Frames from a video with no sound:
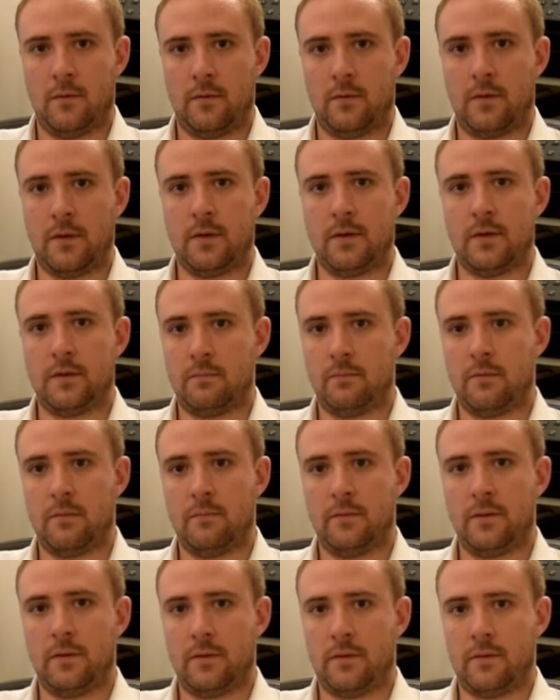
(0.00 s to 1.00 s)
That is what
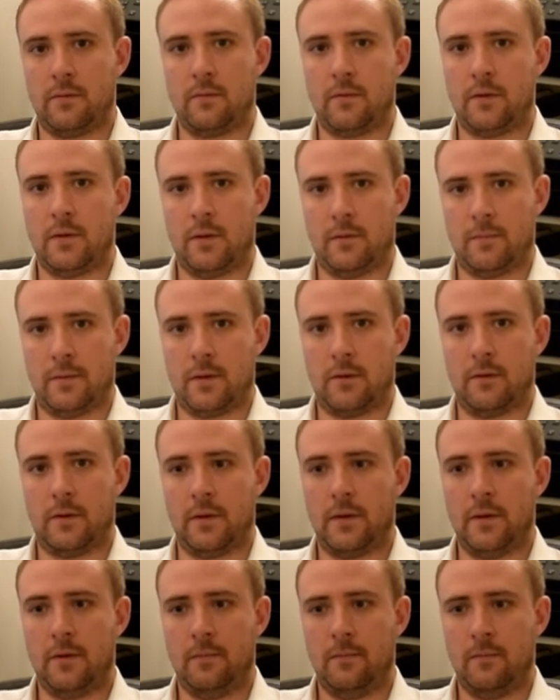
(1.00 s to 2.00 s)
we are talking about
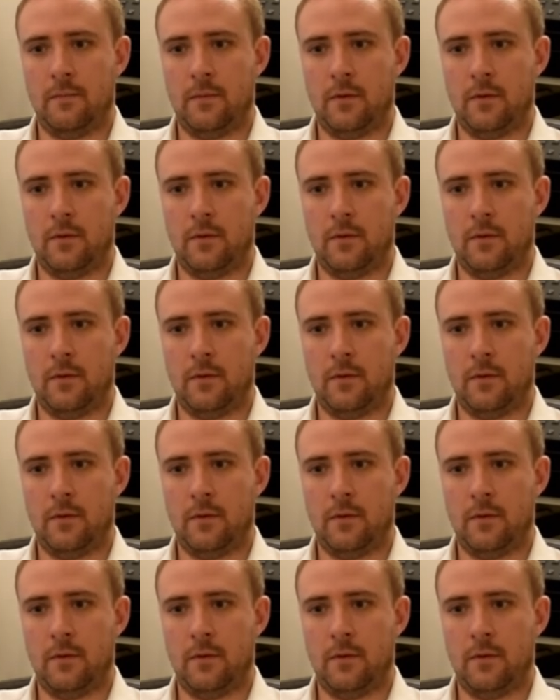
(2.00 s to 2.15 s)
here.